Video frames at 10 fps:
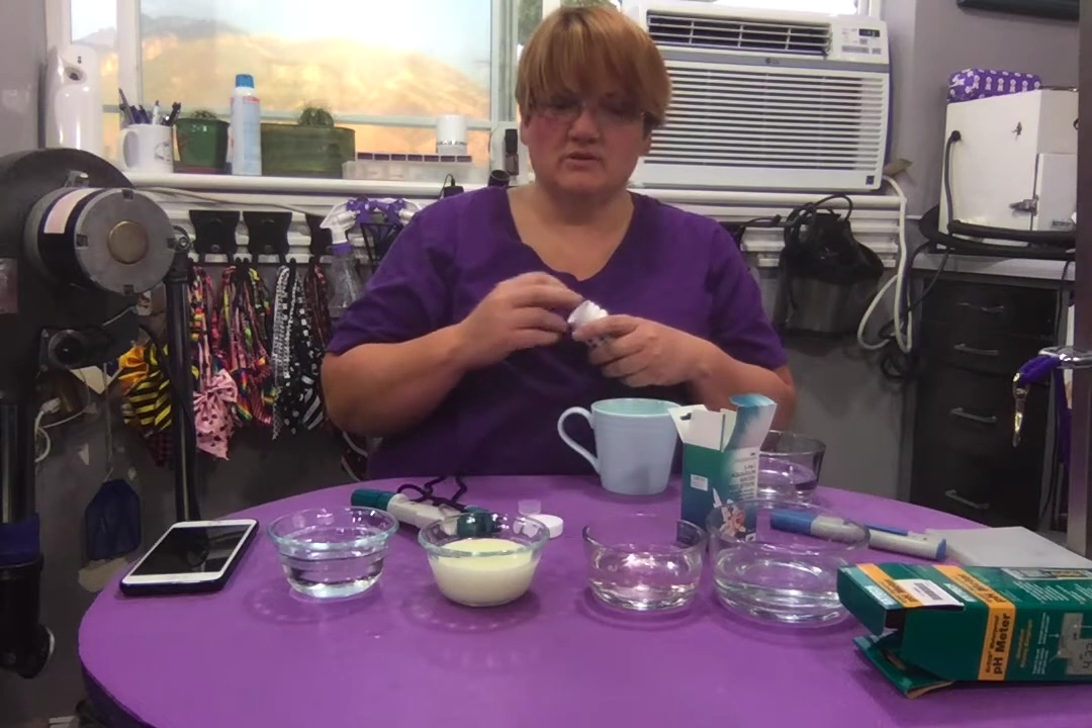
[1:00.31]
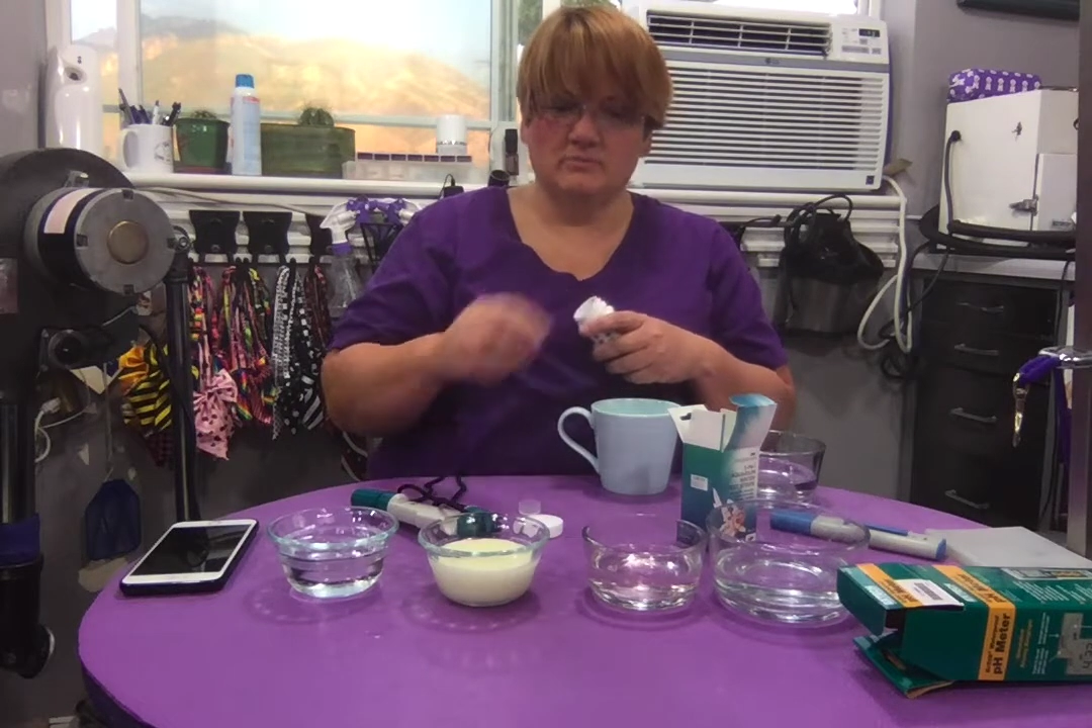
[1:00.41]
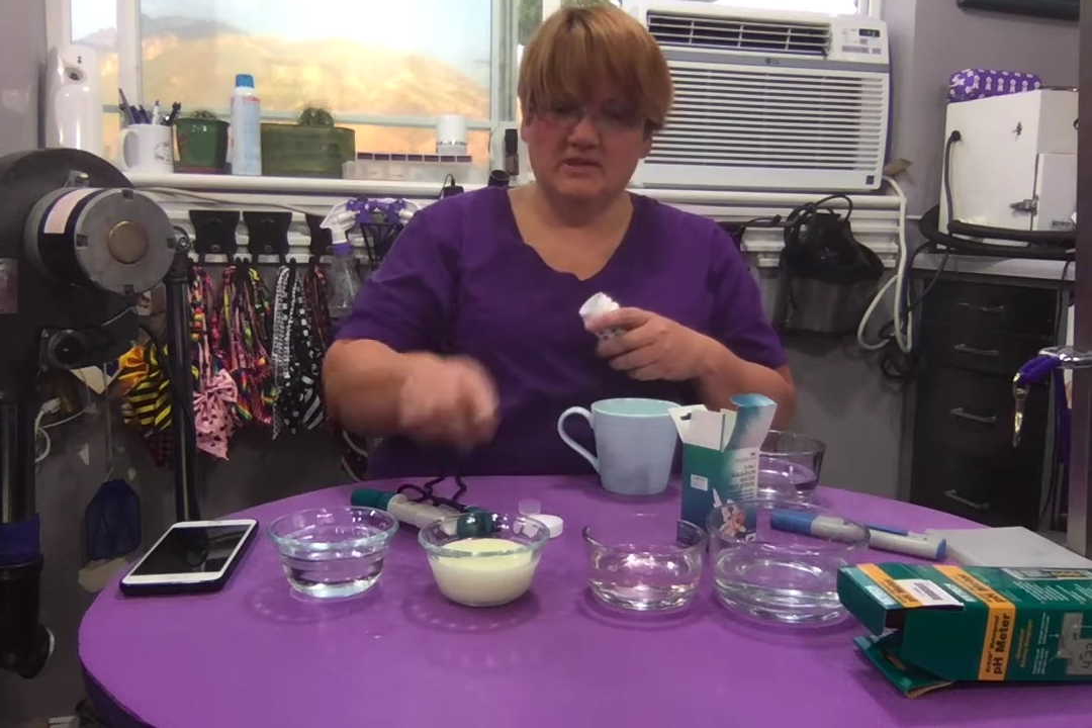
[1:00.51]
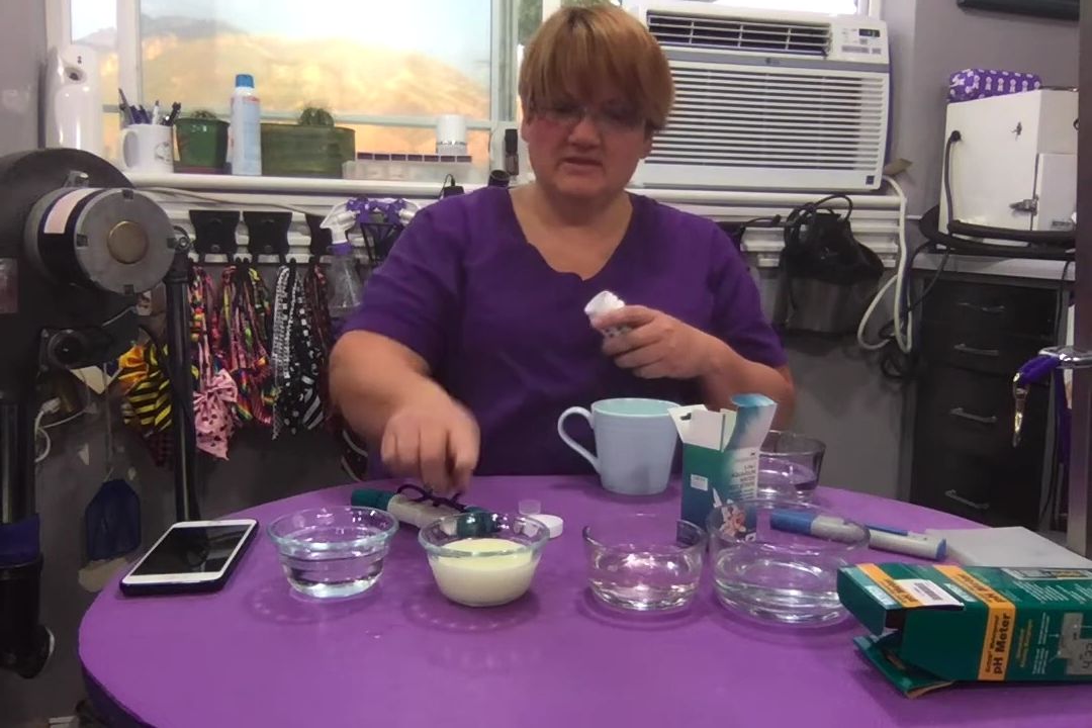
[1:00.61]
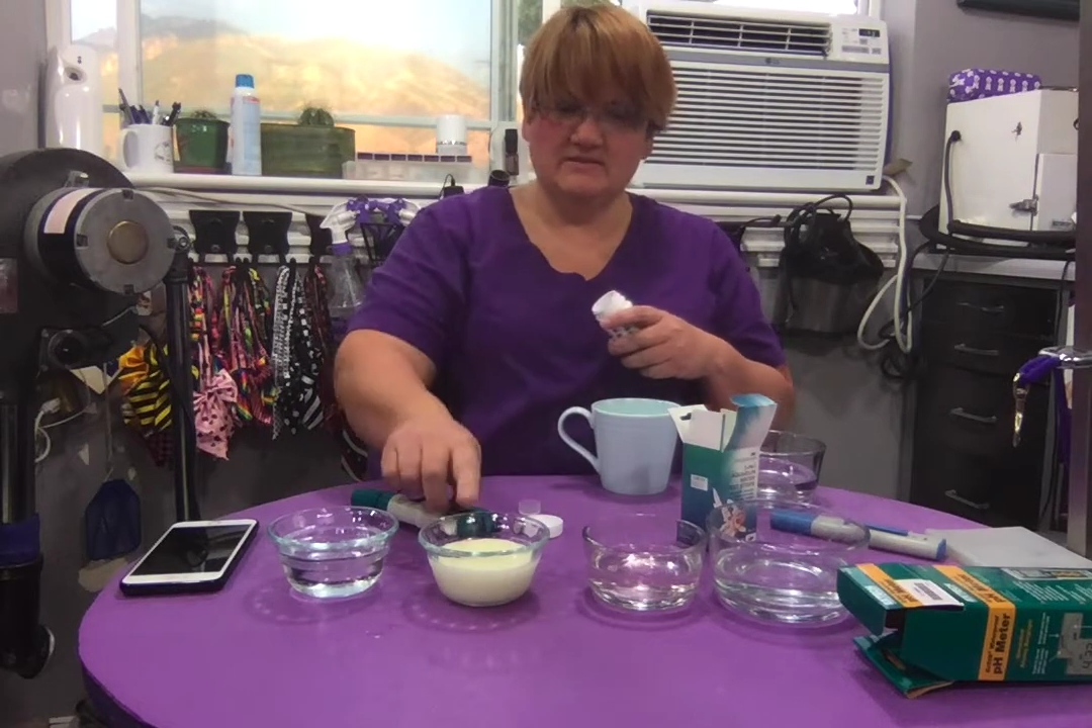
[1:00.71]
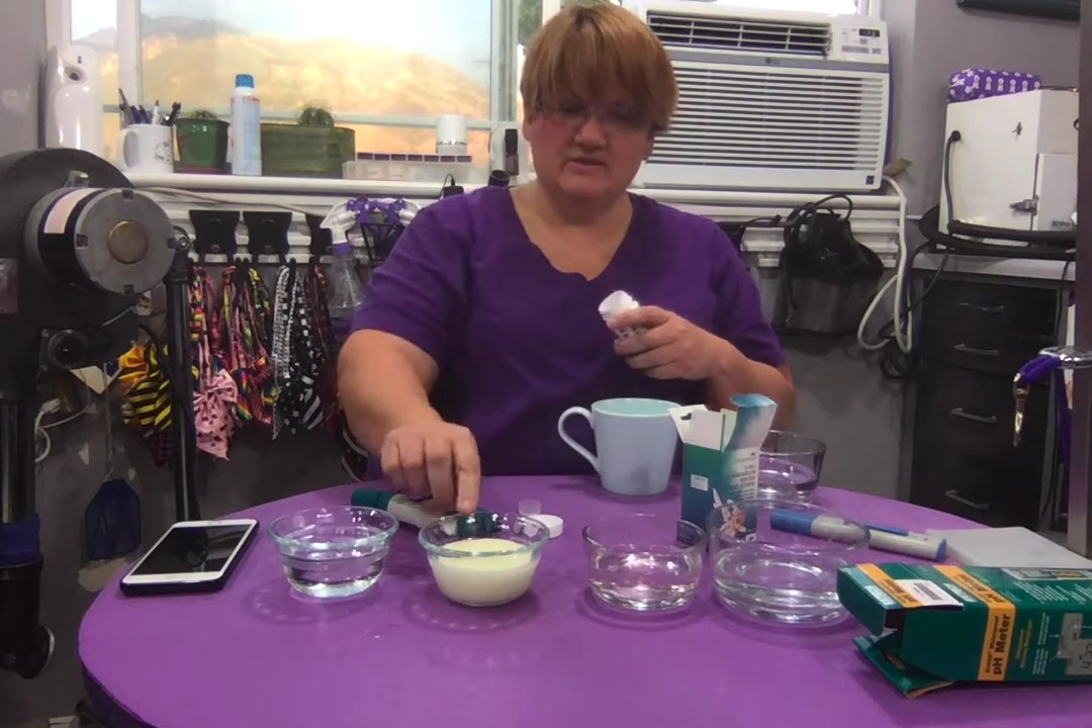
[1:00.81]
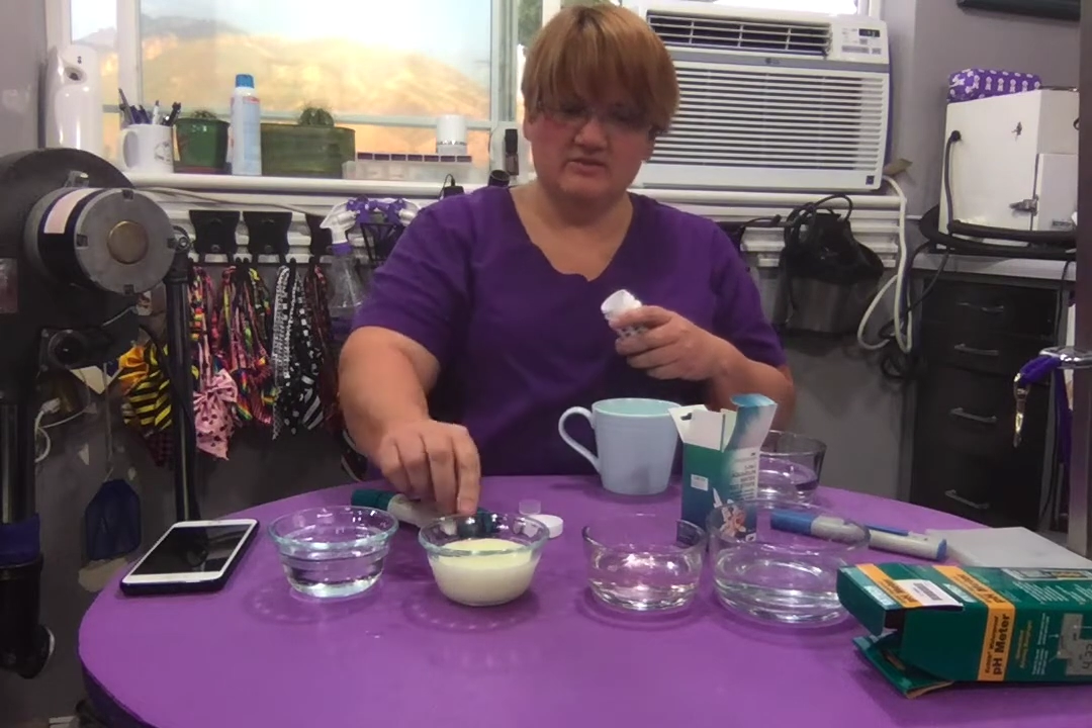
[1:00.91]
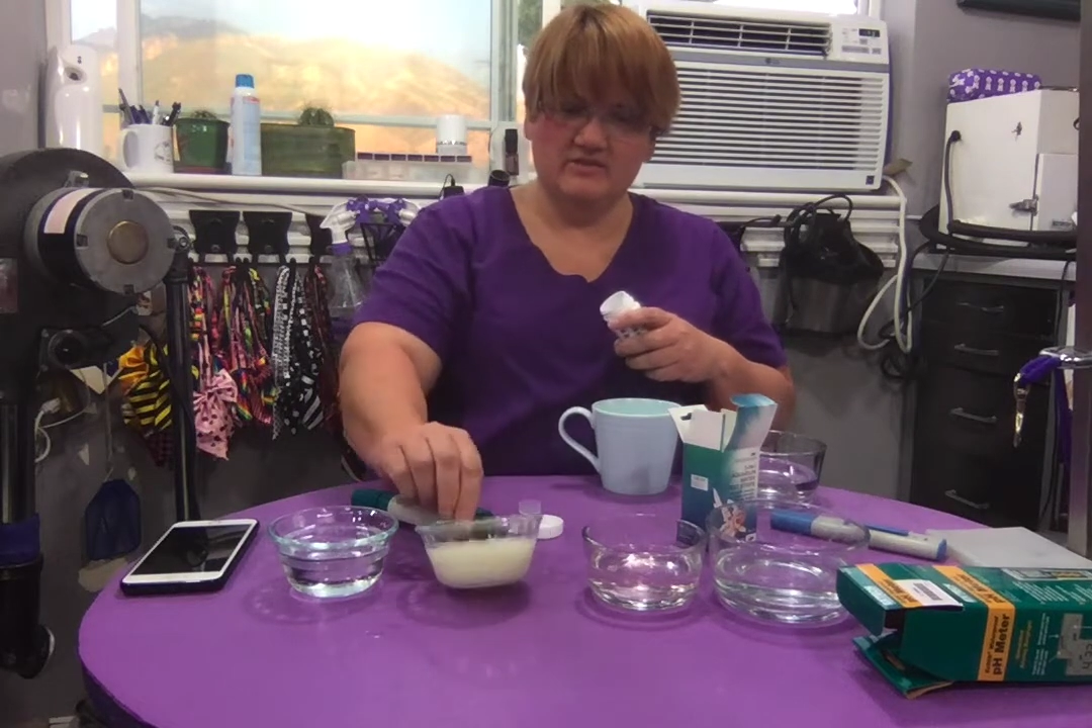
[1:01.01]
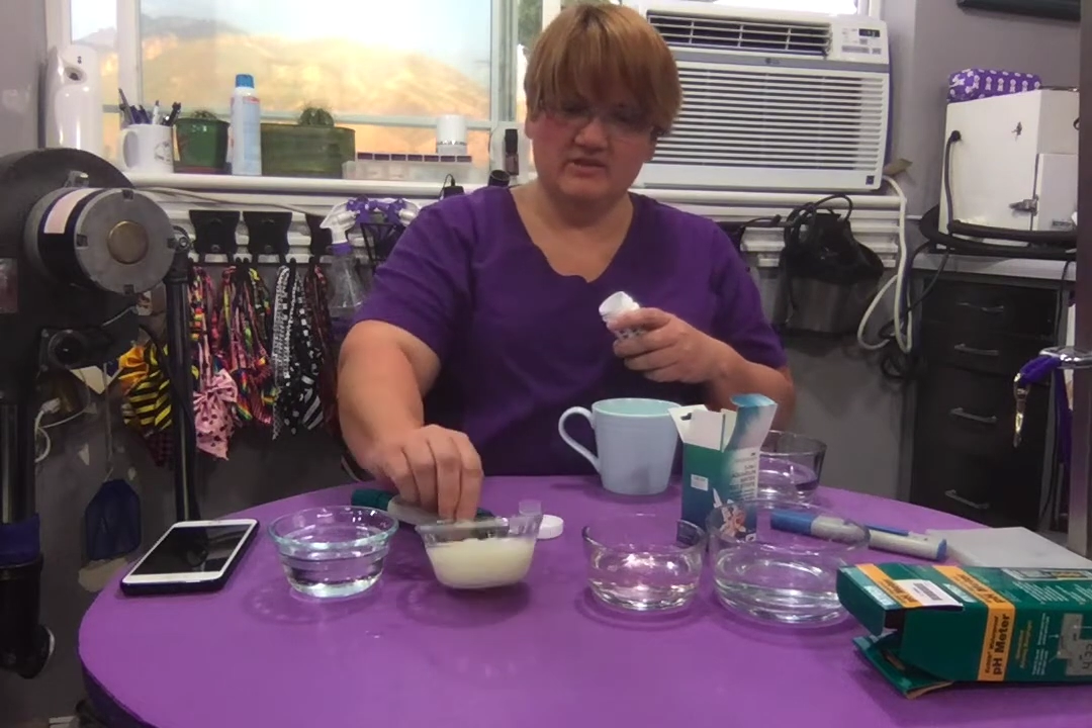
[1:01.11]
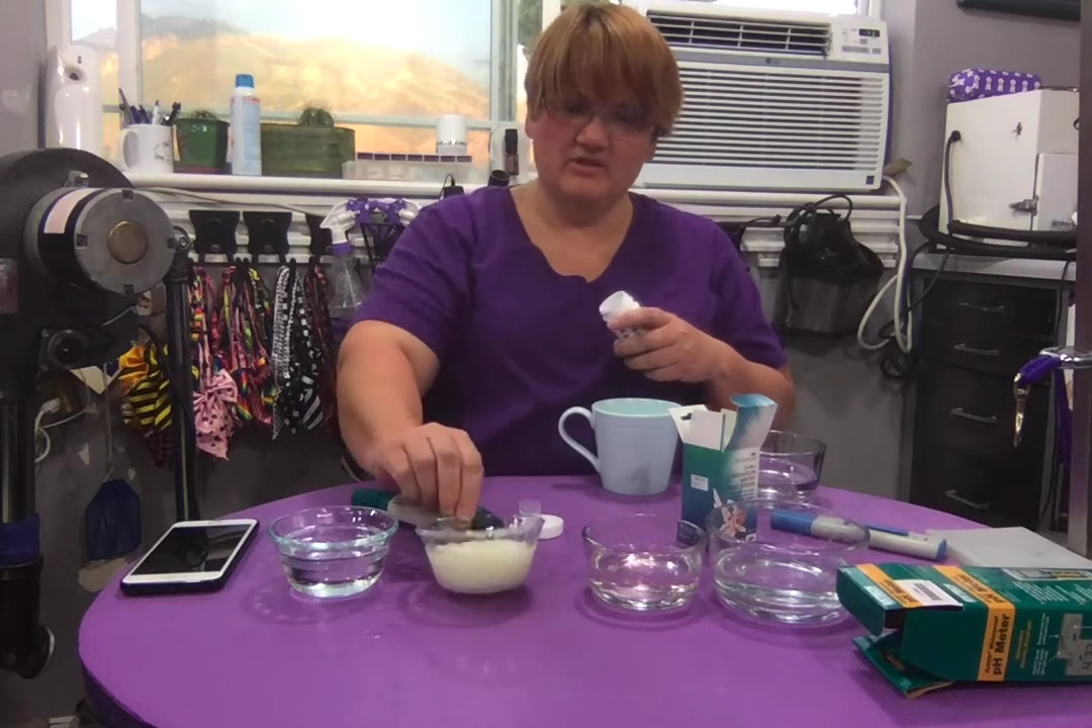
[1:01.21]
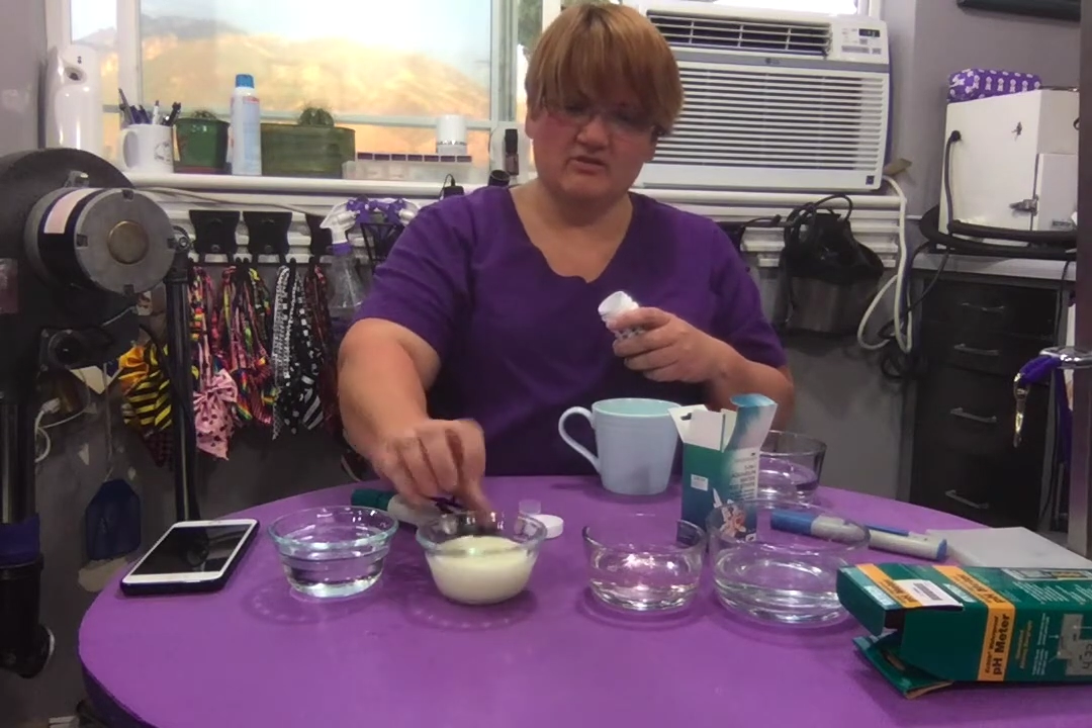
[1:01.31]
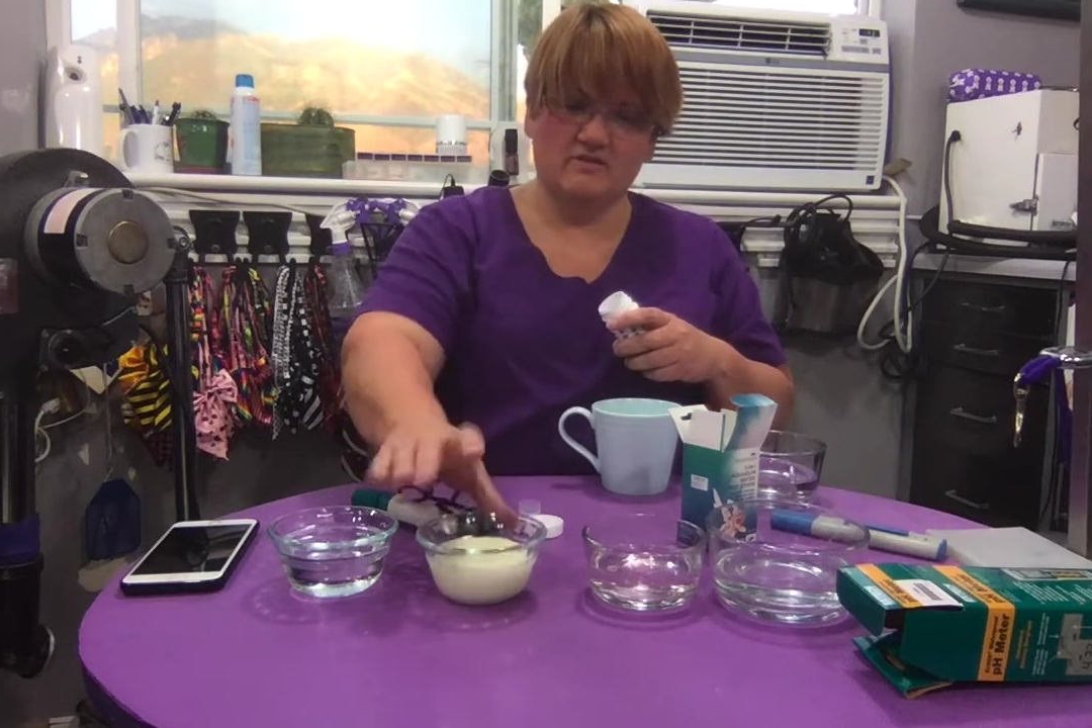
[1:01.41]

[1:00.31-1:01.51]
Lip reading: because they're thicker,